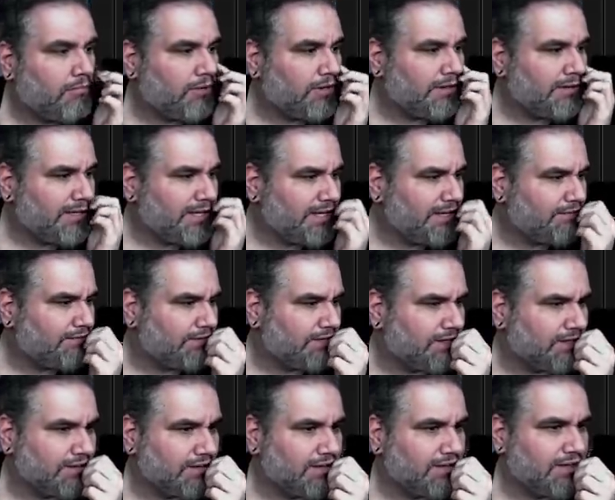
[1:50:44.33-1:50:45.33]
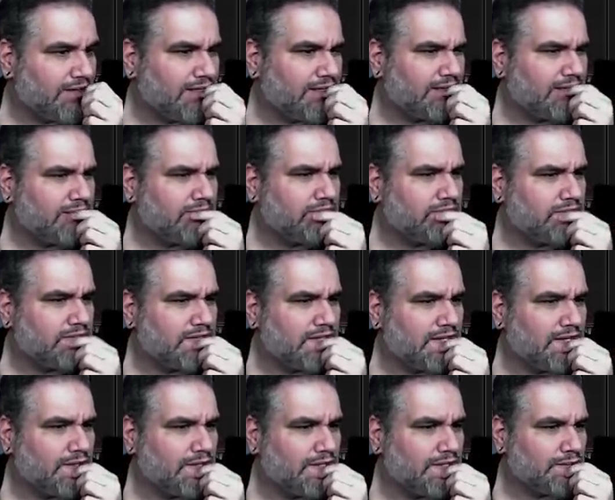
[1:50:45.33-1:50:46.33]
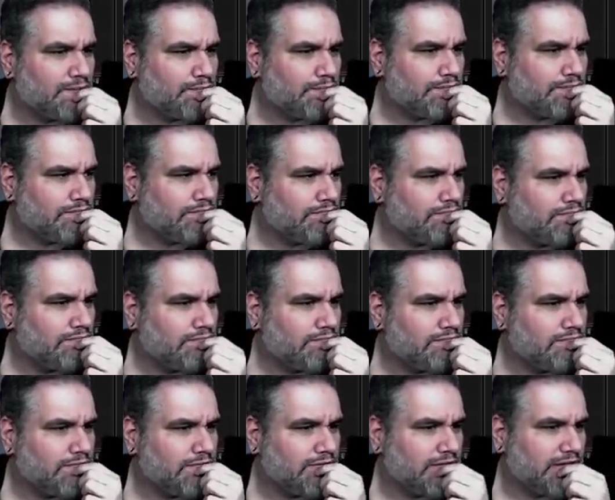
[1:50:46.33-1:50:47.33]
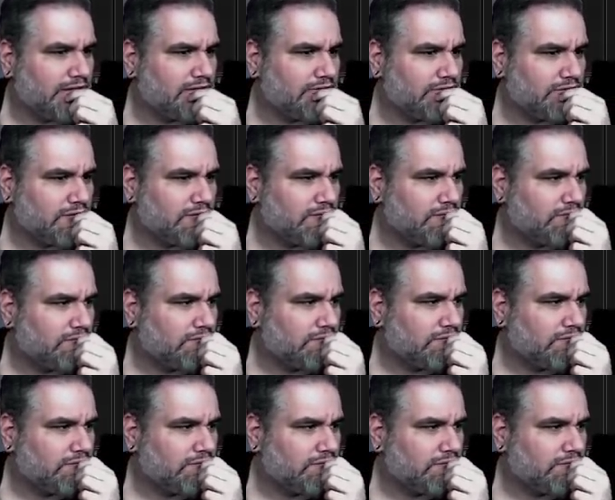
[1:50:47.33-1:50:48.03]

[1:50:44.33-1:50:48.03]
What did they eat? Vendilion Clique? They know it doesn't... Okay, sure.